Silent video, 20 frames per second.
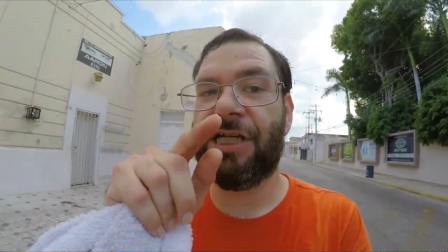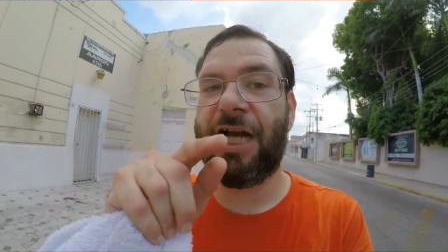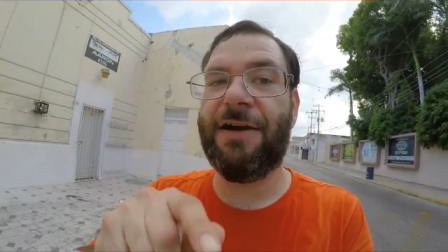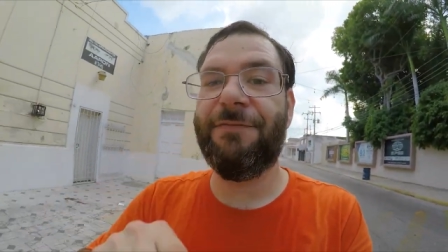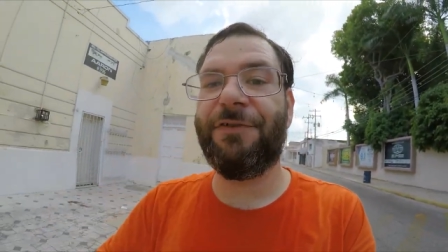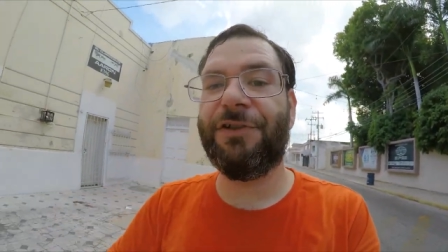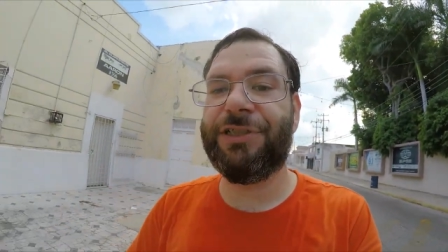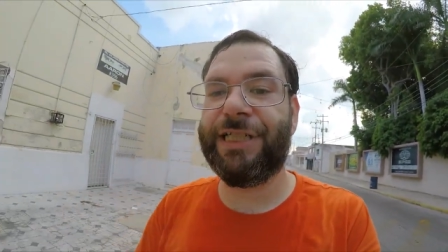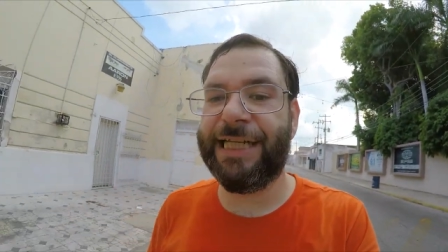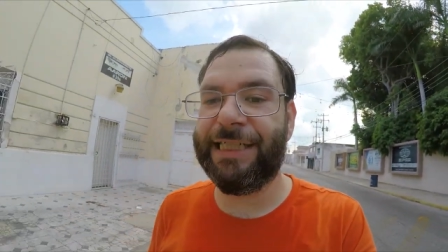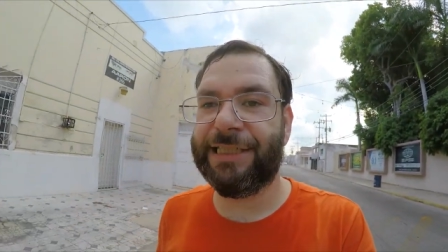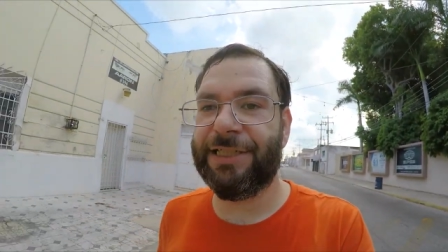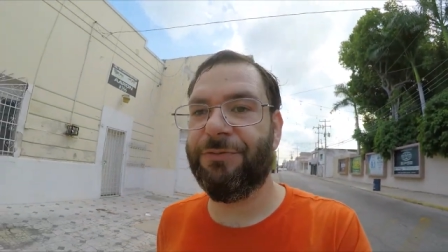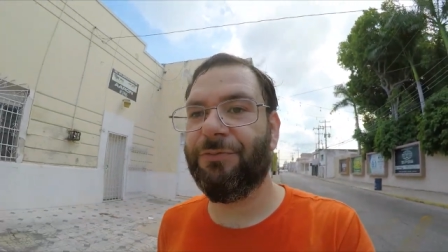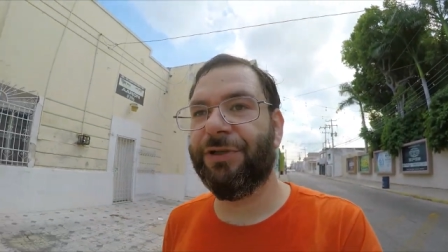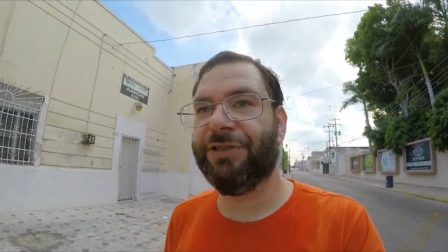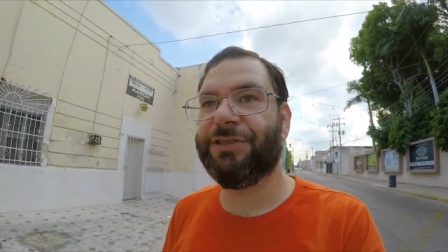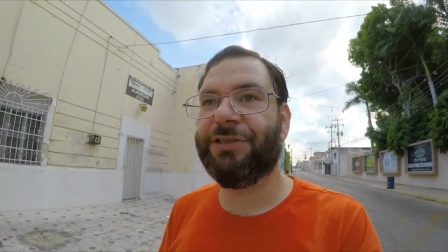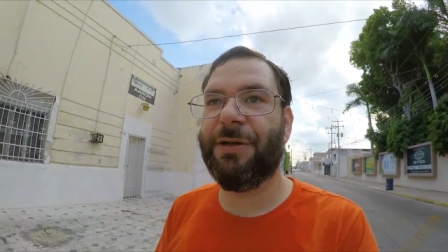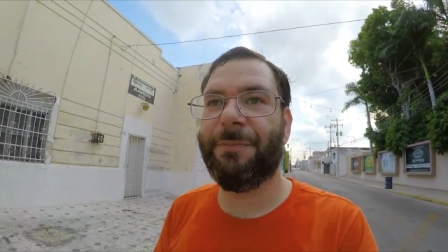conversation
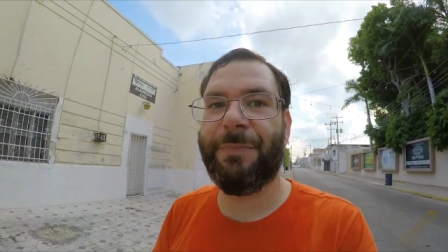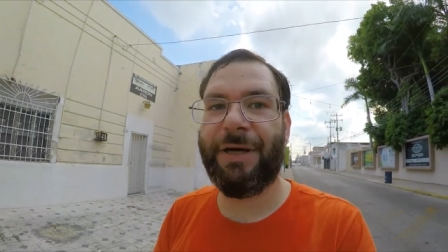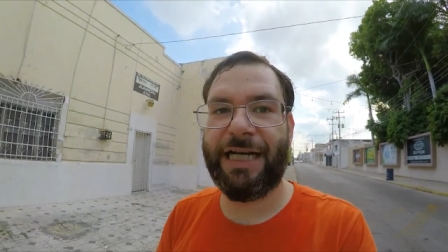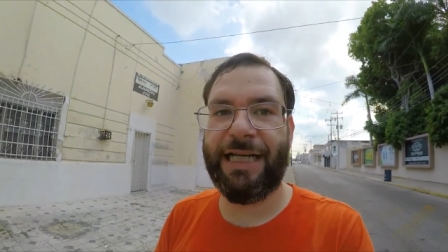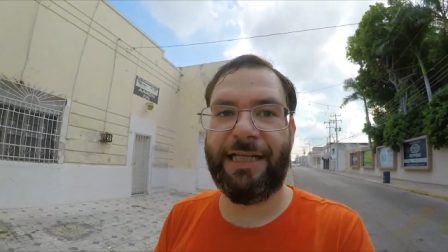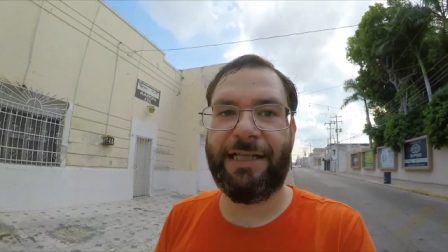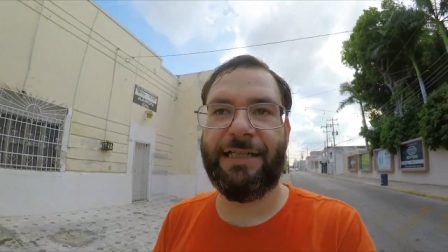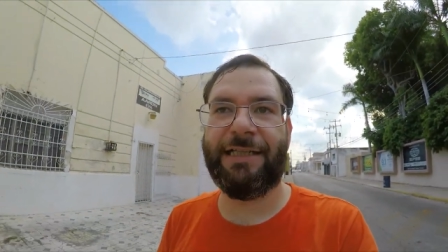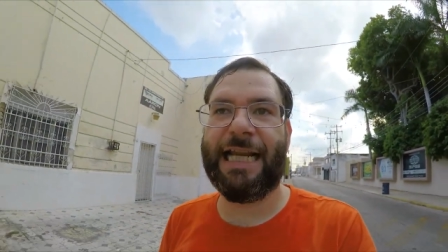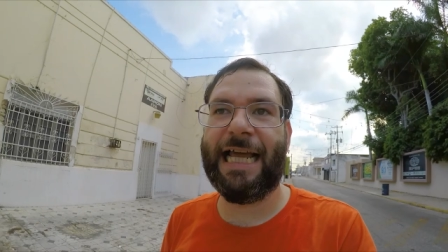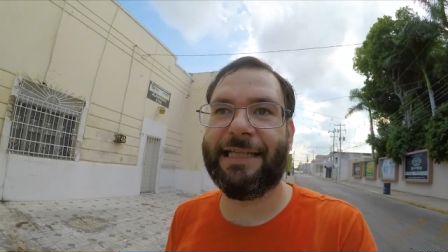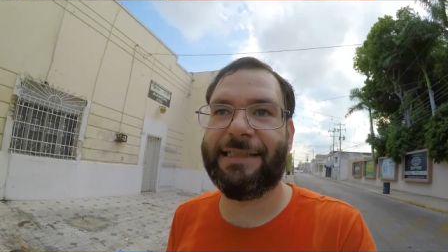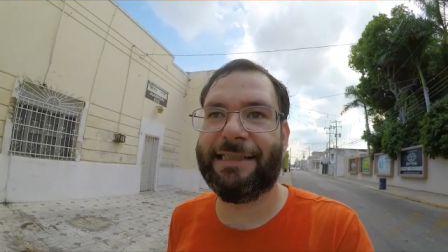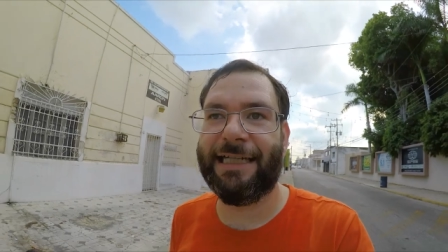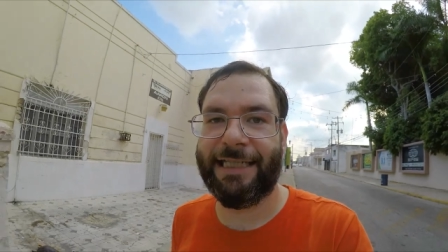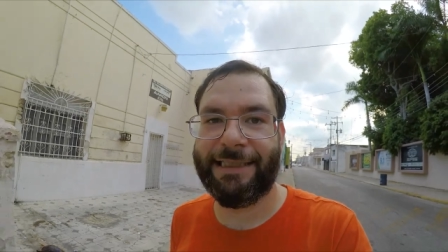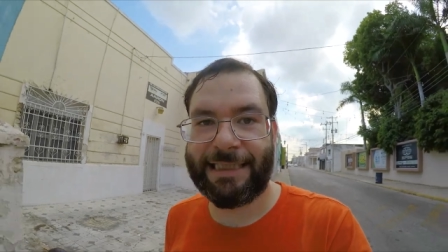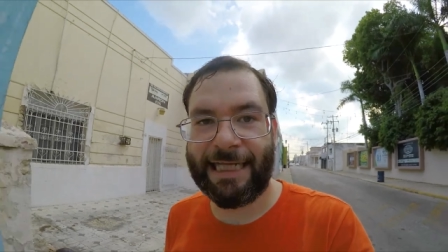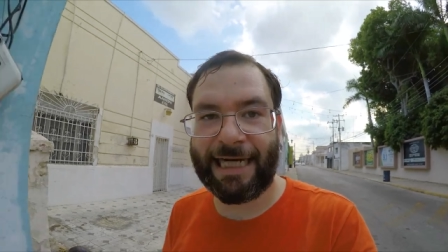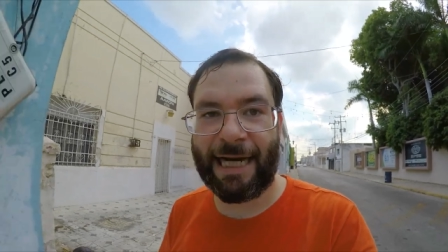with somebody last
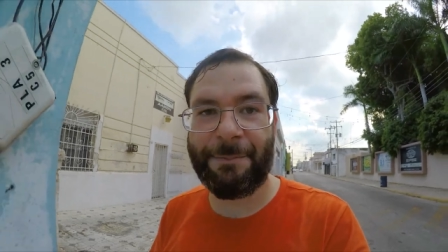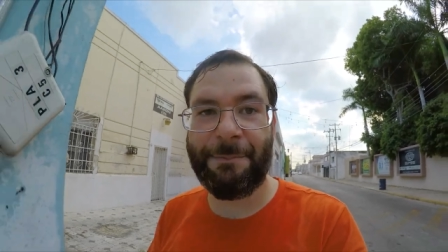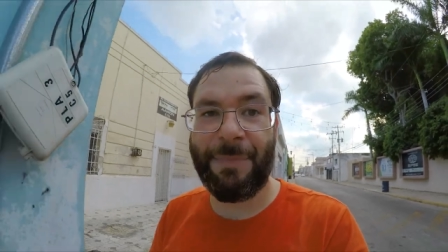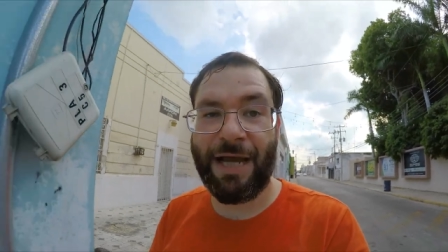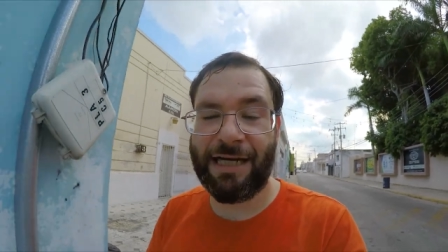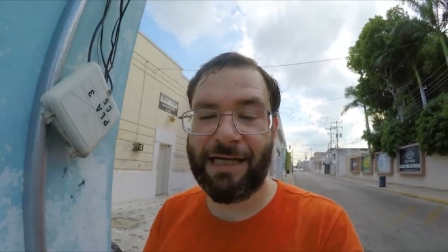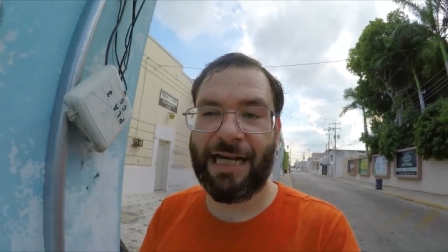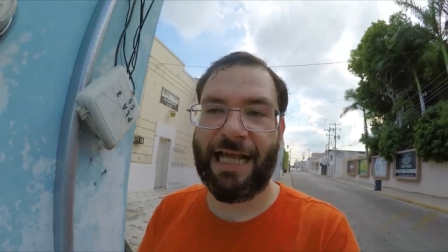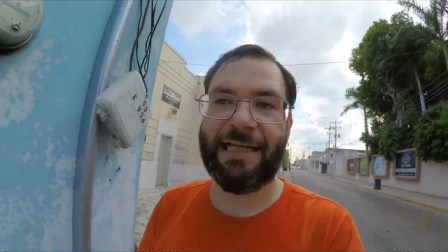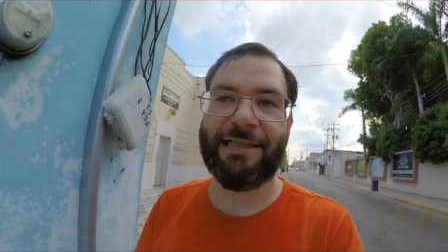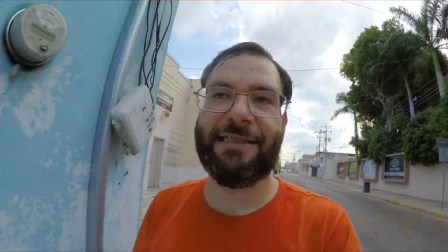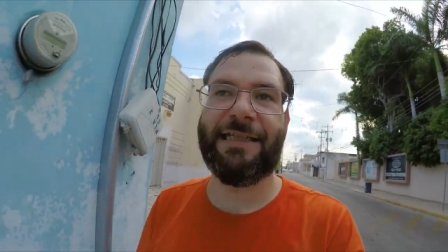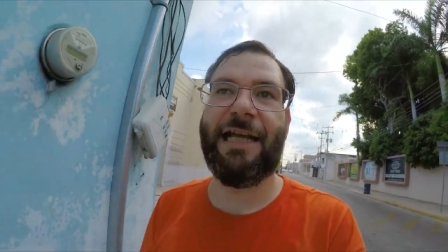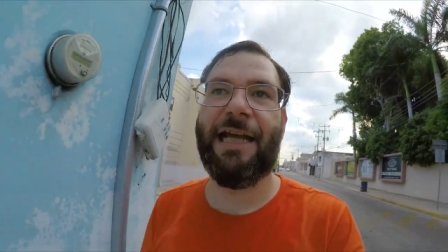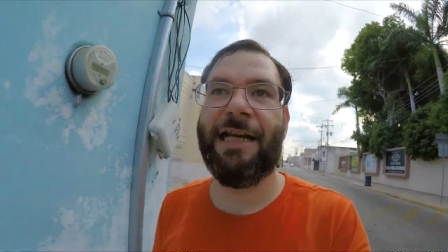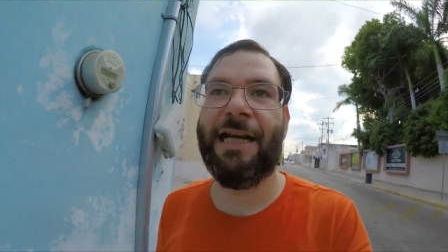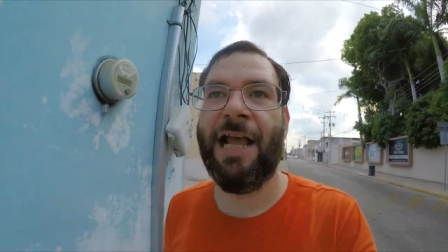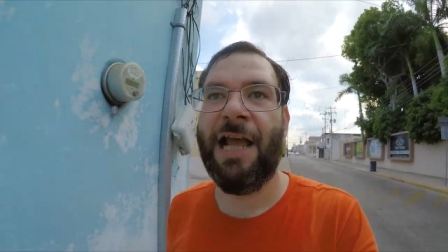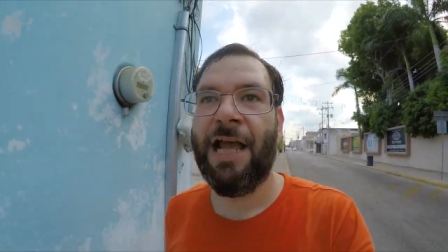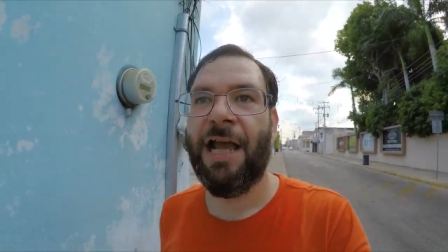night that I met last night